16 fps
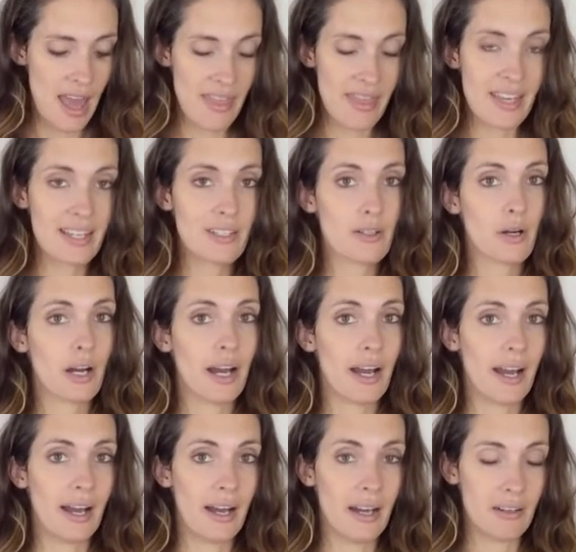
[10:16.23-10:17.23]
and then you'll
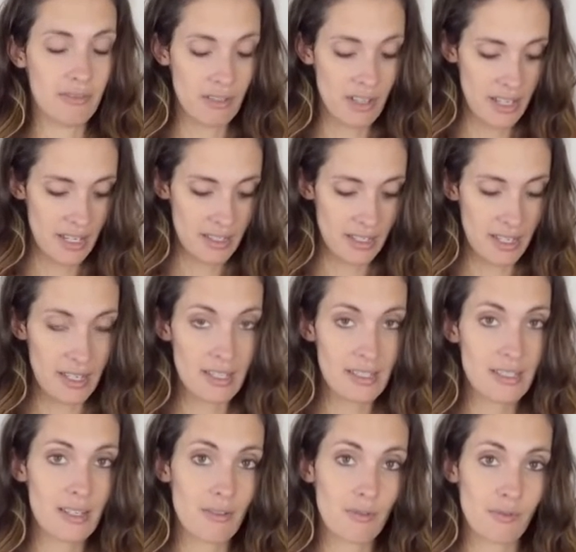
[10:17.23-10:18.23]
have
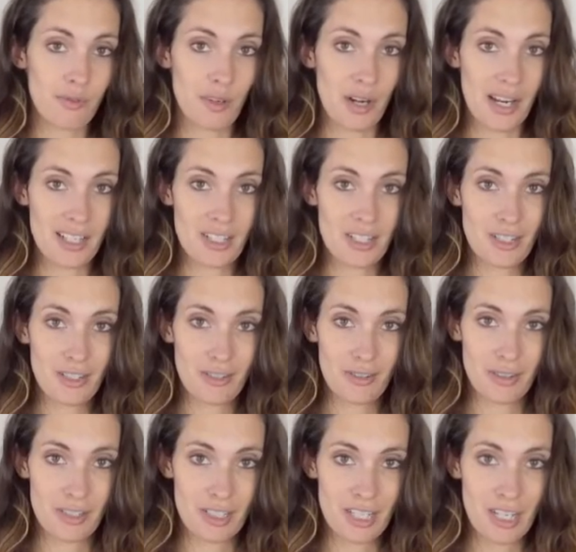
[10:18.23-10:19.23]
nice, fresh,
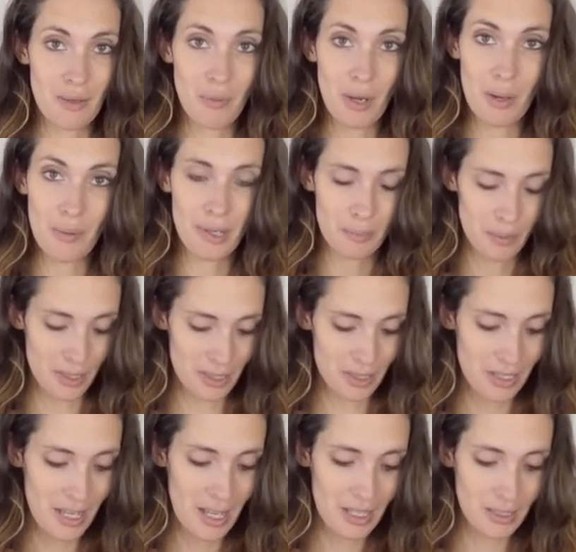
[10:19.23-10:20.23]
crunchy bell
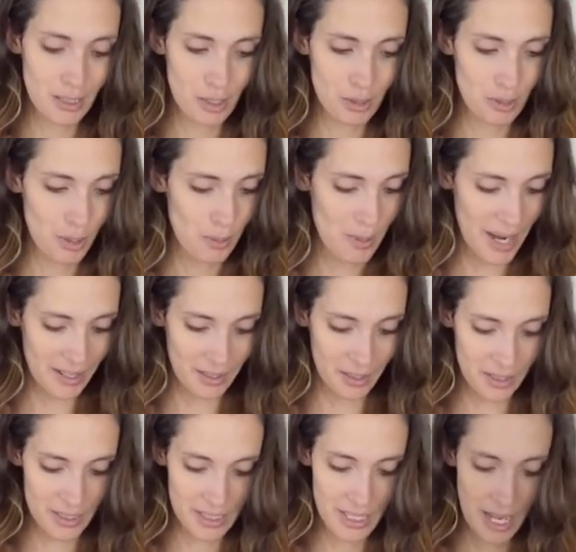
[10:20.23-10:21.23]
peppers to throw back
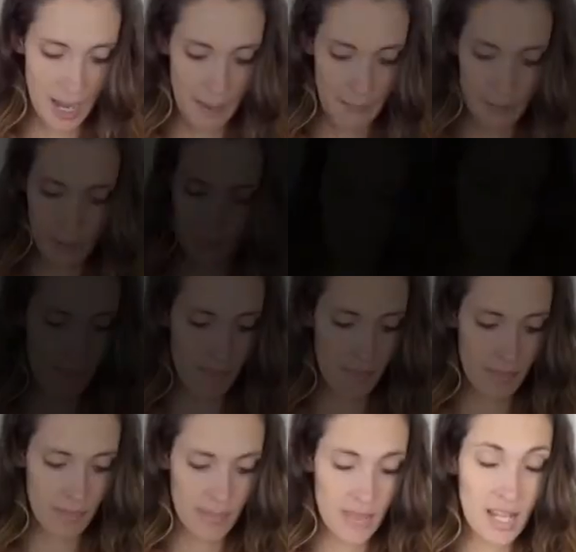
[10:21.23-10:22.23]
on top.
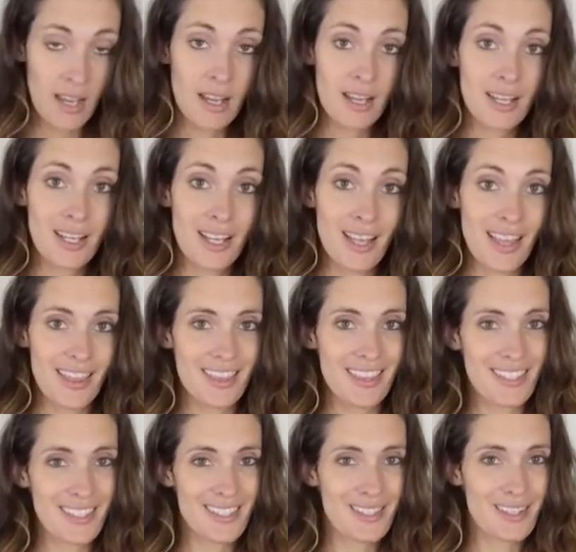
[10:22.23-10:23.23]

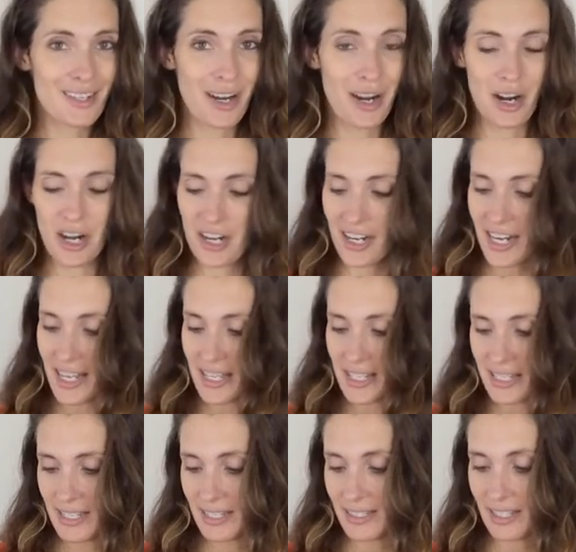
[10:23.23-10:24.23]
This jar
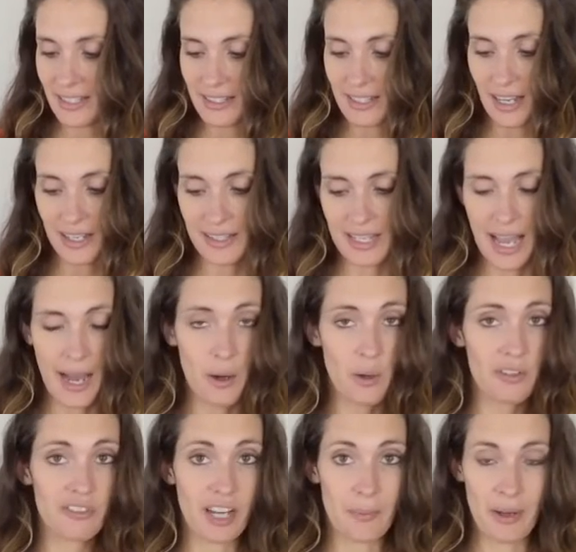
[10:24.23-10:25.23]
is done
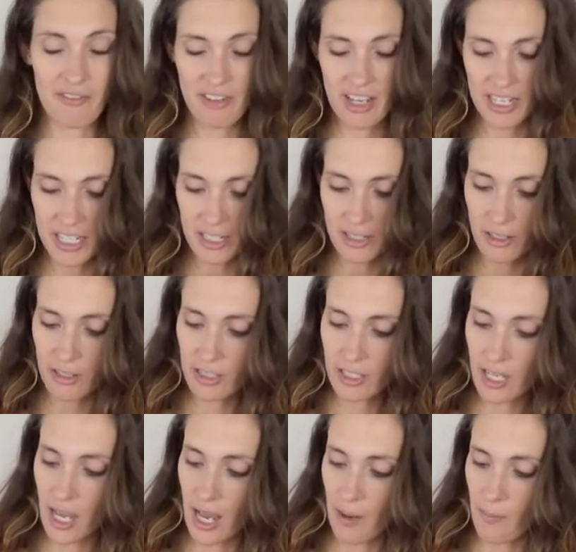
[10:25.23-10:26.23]
now. I've got my veggies
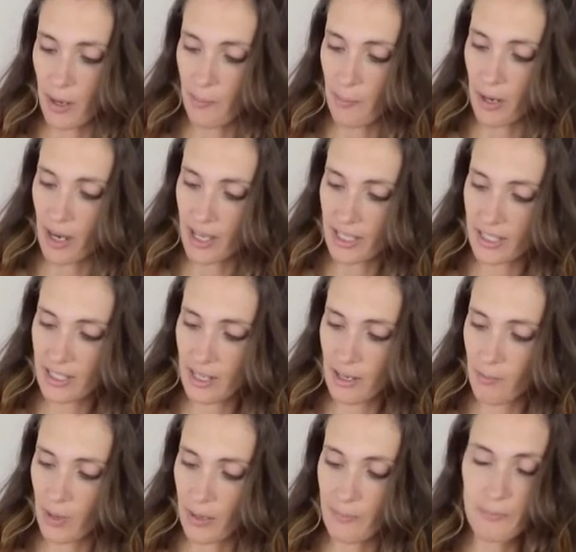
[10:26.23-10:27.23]
on top, my
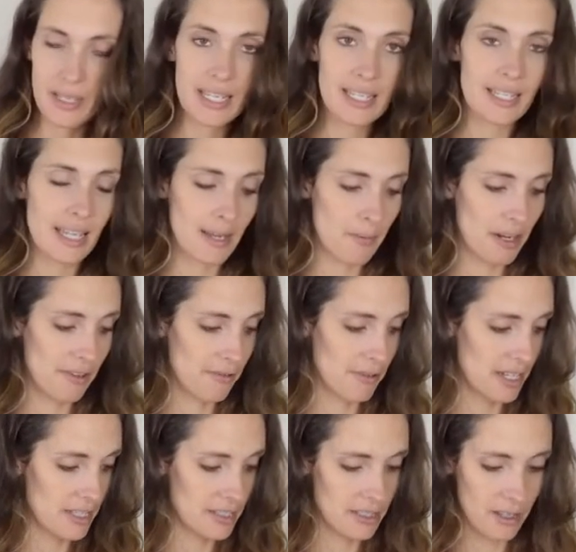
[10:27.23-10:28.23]
pasta, my meat, and my
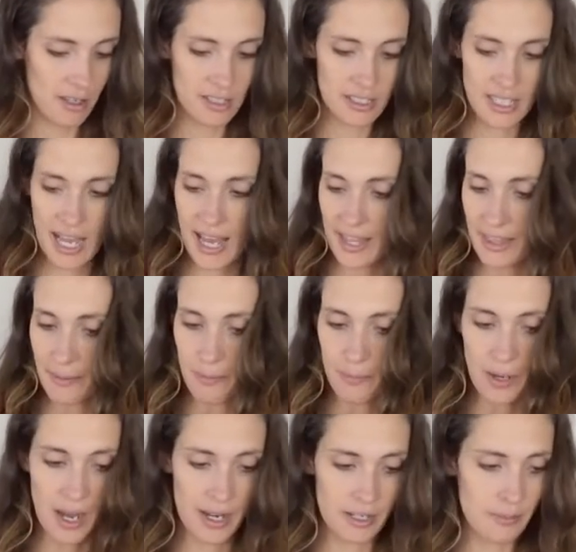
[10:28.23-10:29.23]
red sauce at the
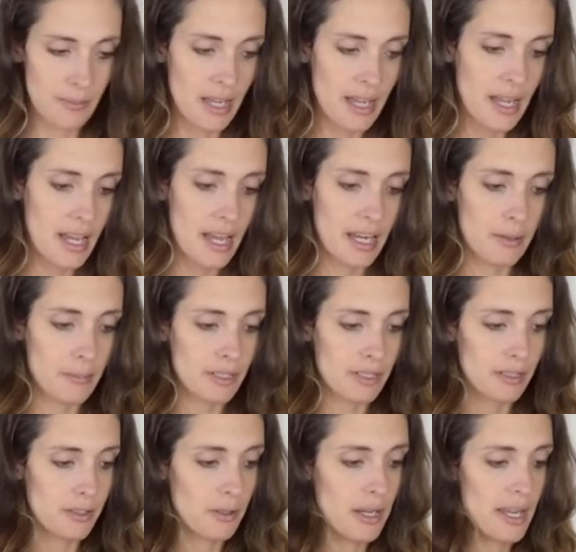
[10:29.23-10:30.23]
bottom. And I'm
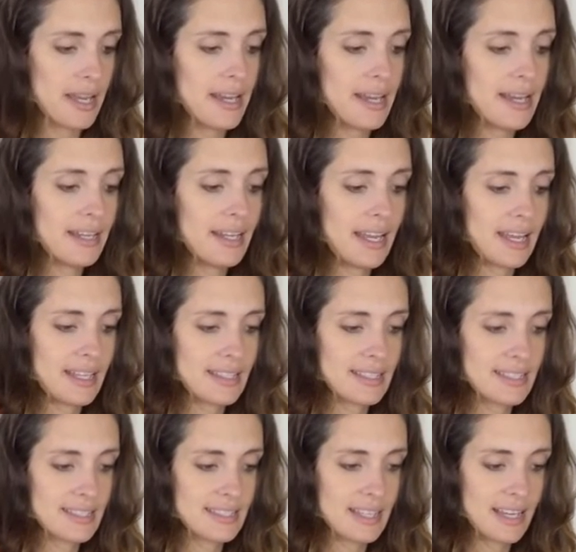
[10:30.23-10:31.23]
going to go ahead
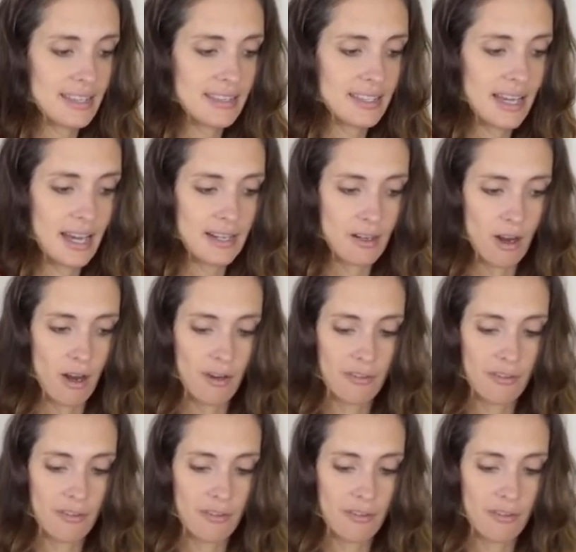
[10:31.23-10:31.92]
and set that